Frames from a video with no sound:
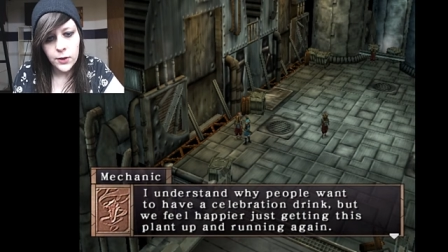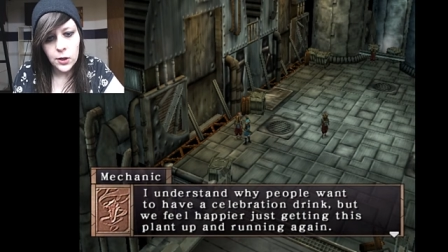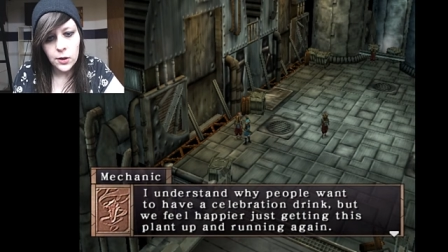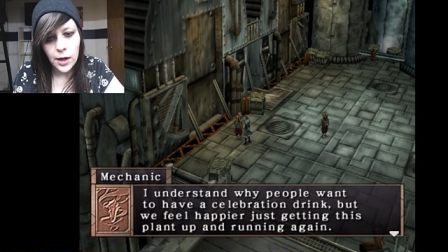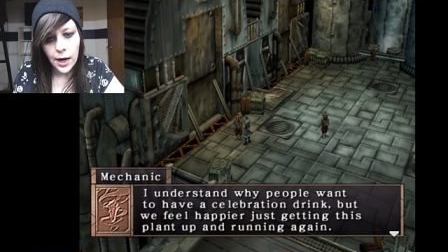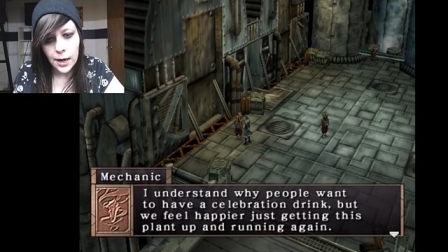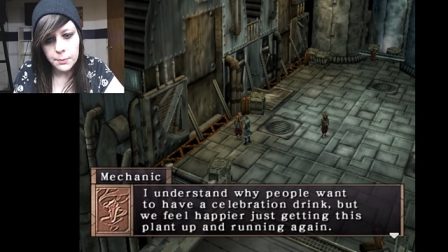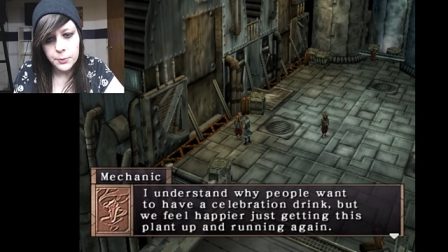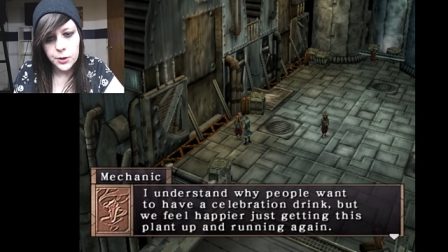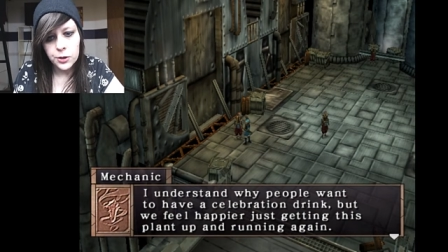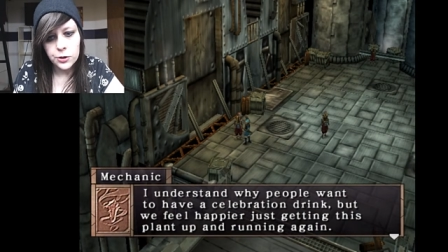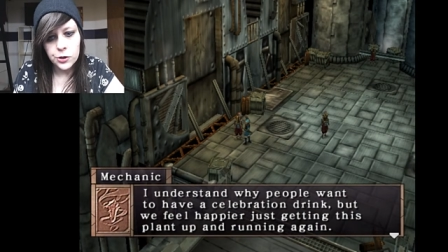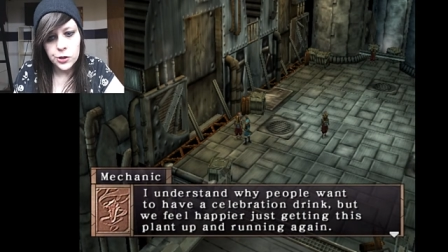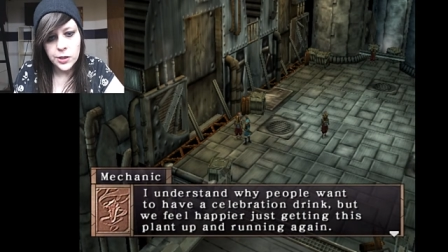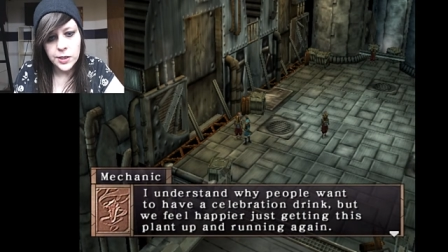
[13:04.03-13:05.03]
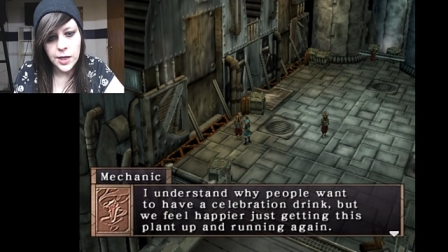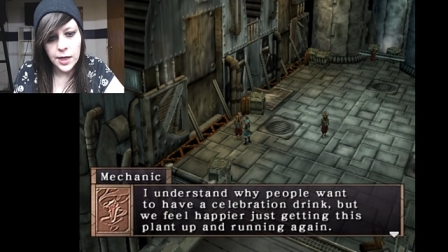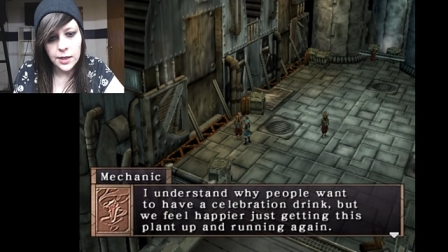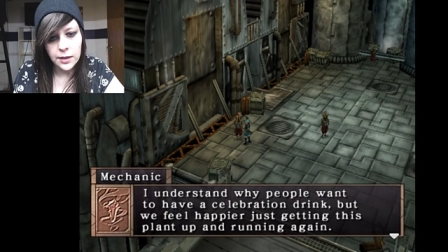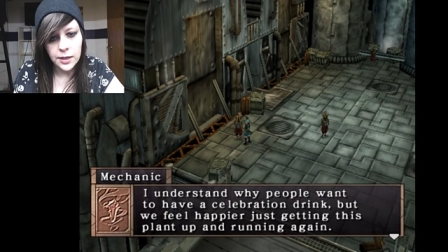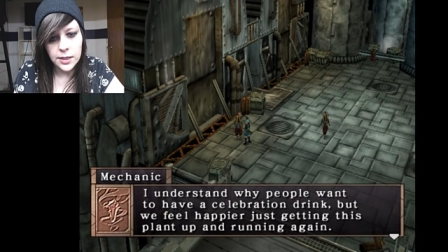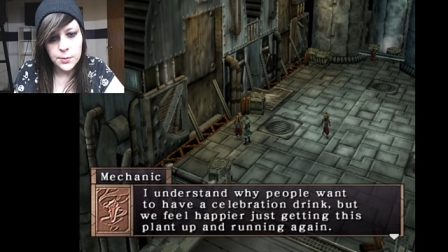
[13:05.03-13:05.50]
happier just
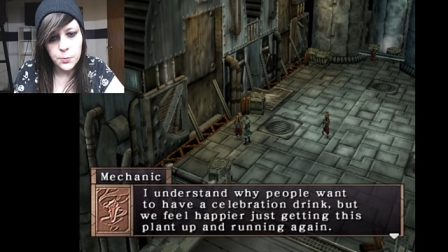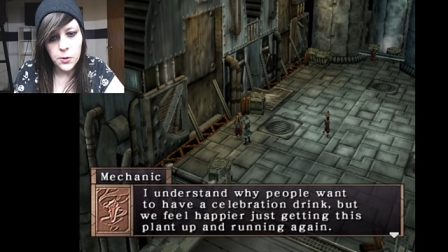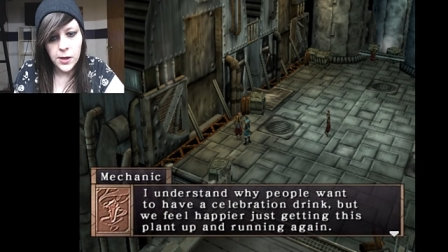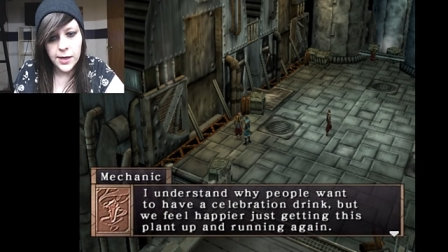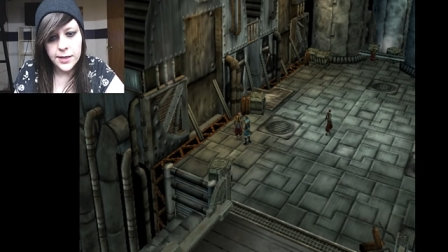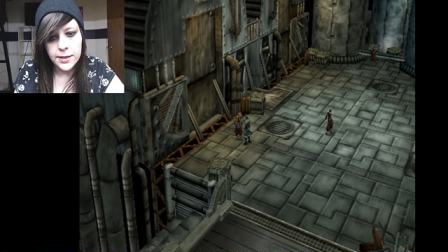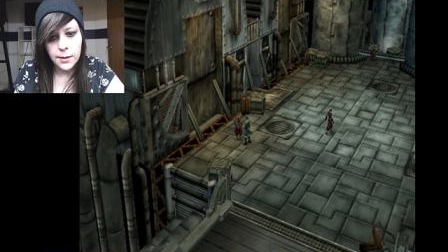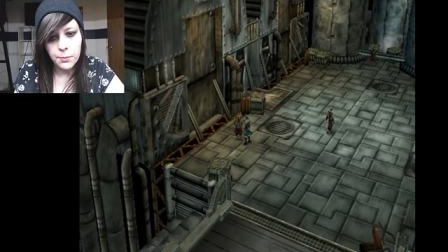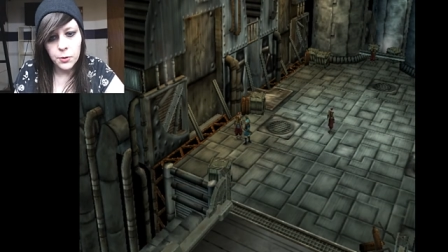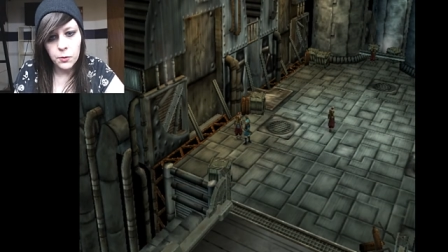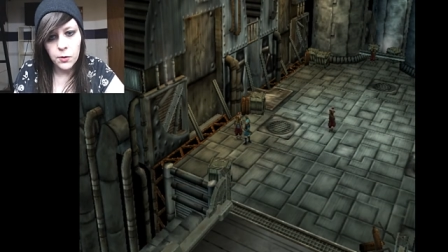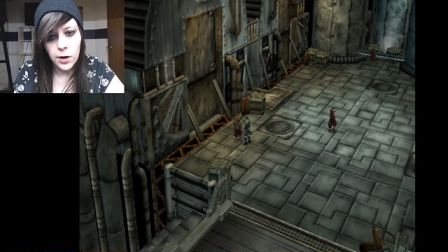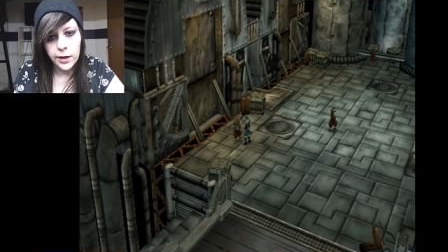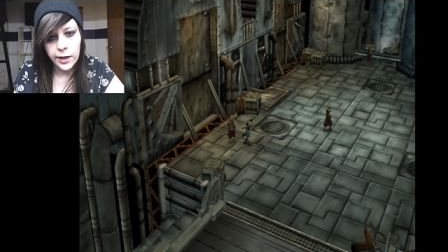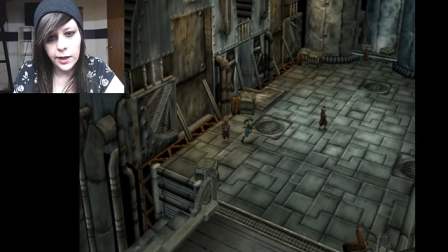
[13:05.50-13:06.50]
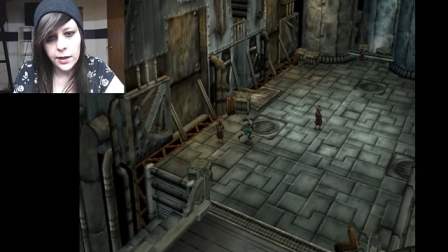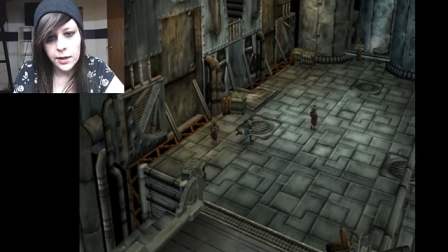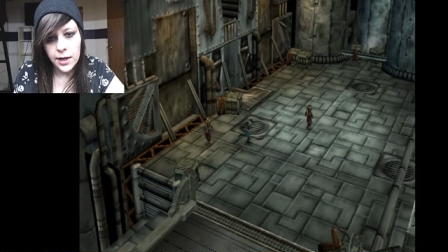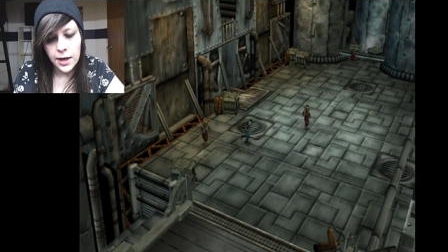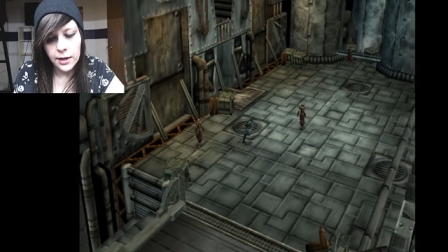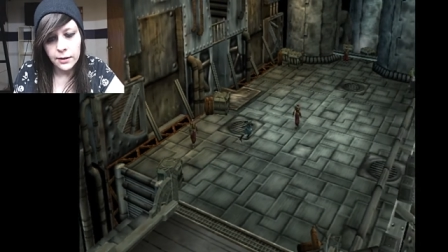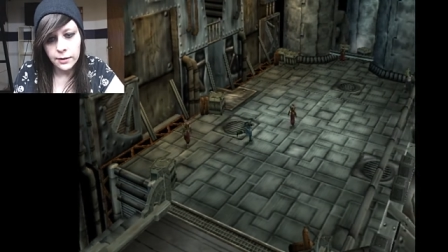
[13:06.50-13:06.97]
getting this plant up and running
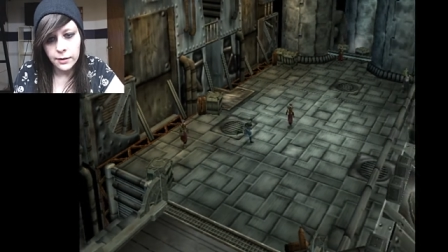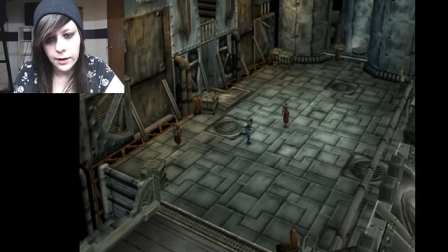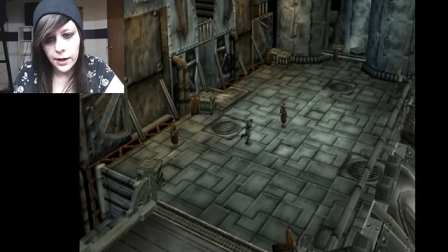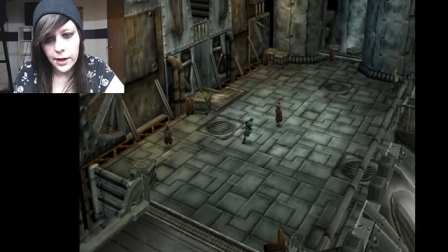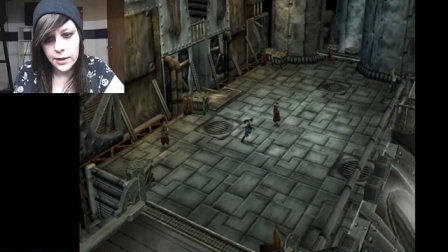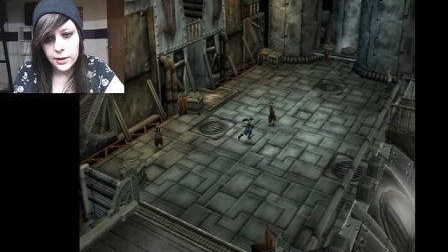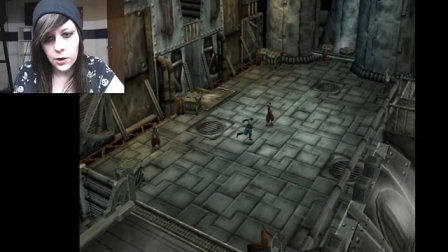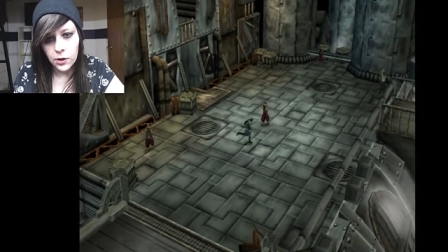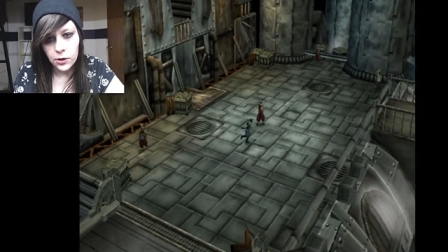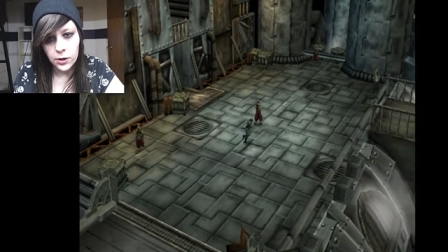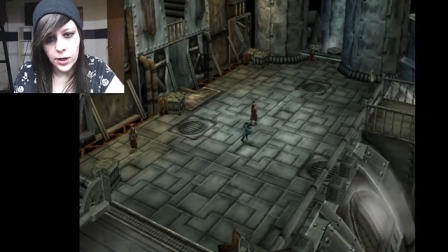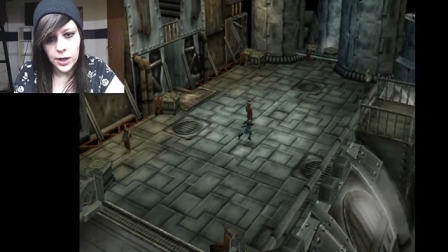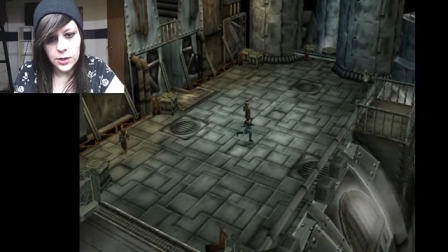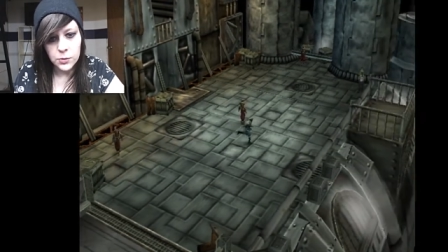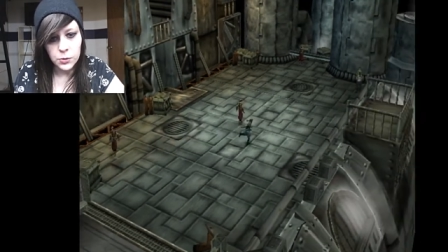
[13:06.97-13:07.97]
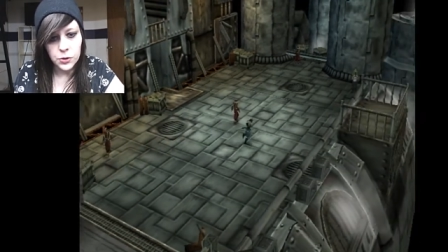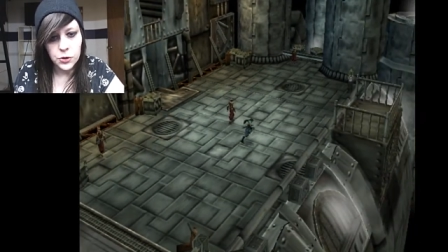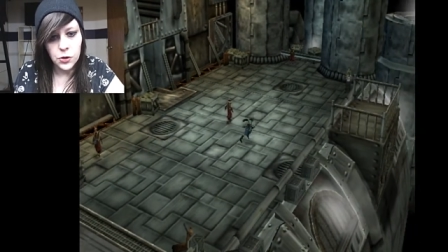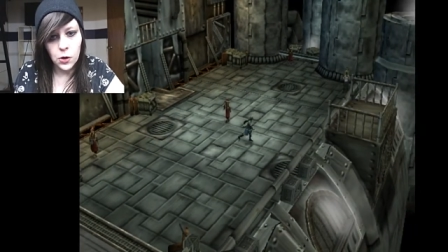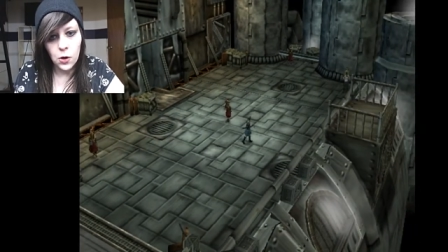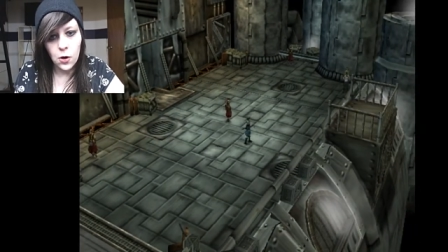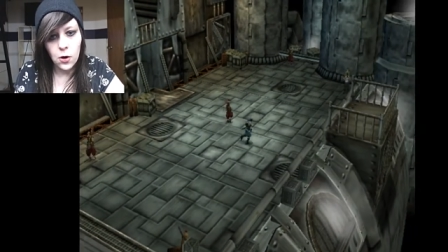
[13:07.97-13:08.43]
again. I know, you guys were
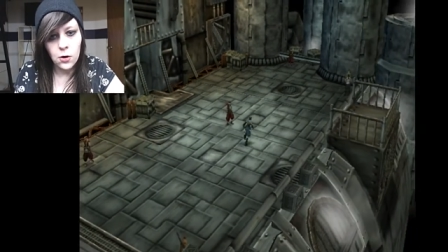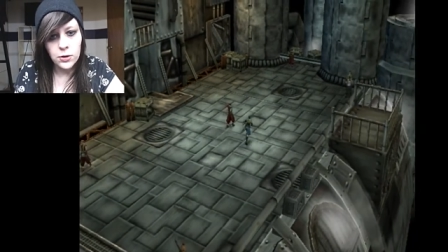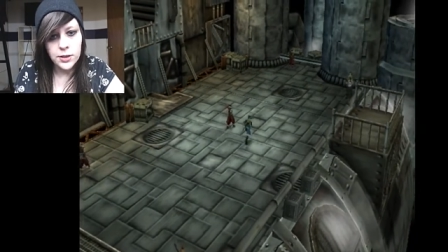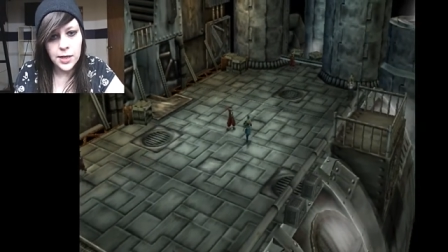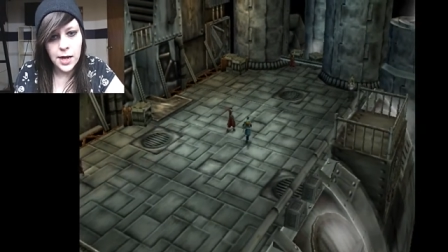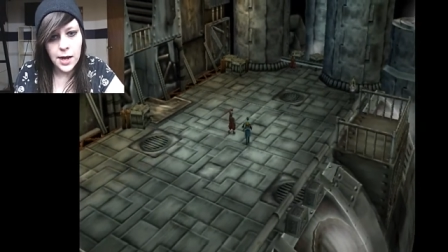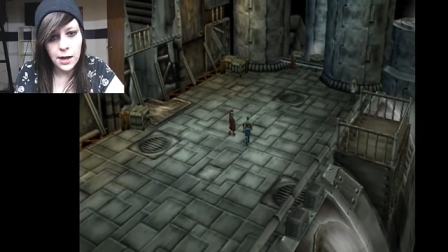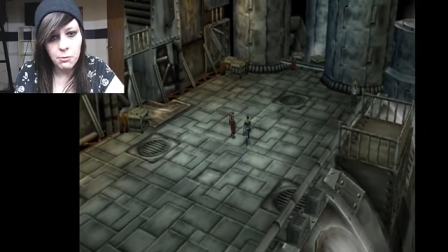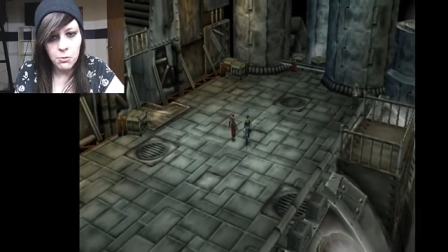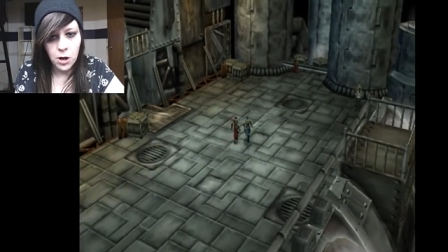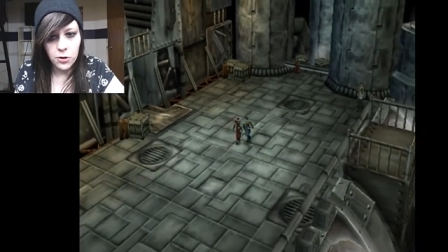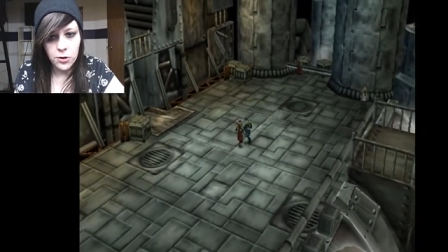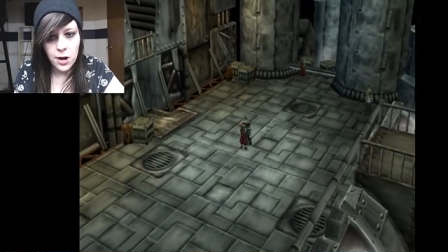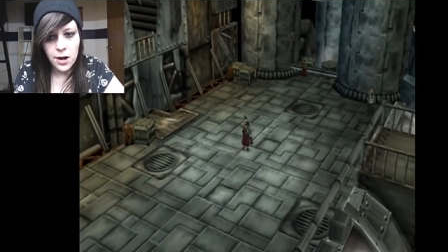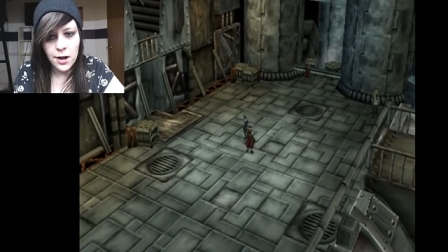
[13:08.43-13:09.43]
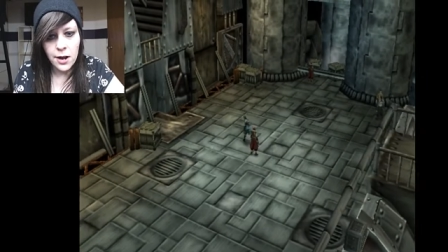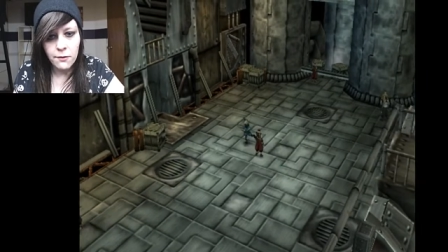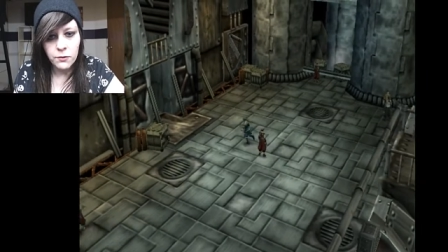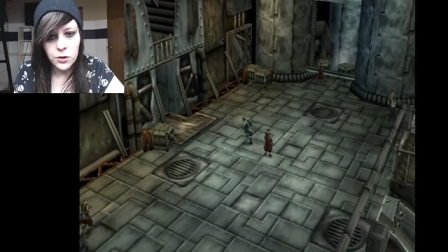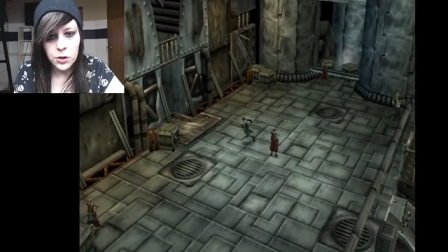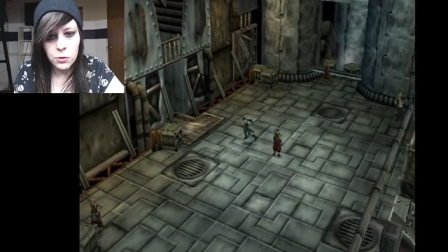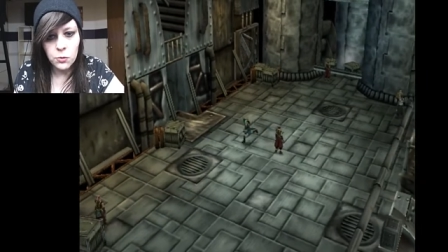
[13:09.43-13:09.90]
so sad about not
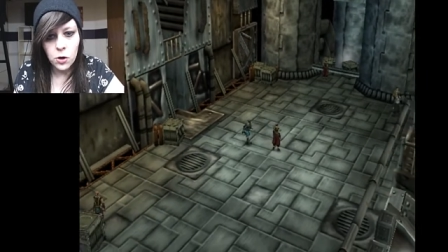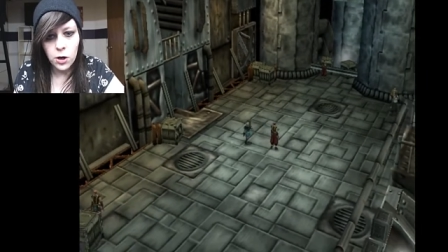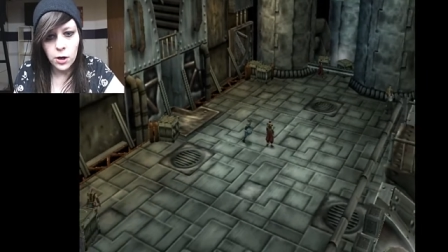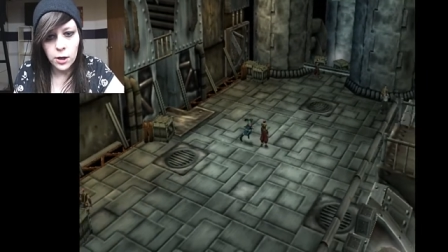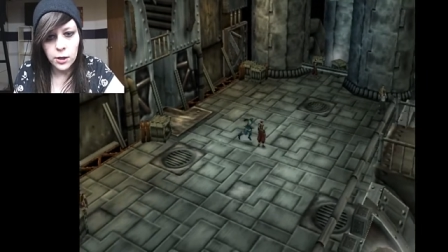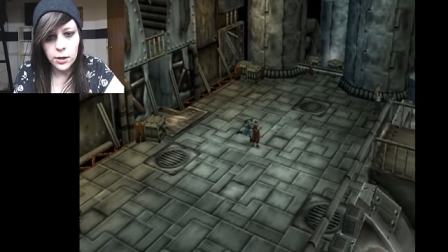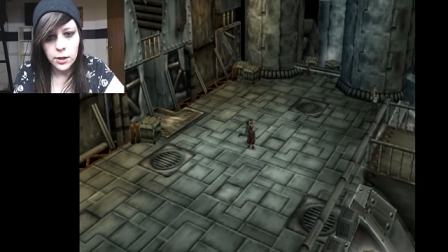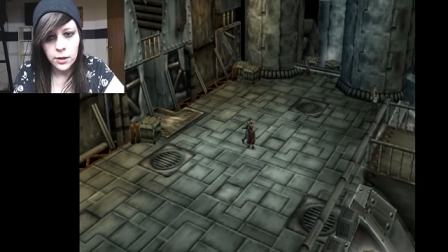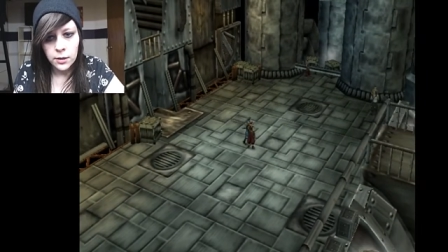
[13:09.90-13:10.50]
having to work.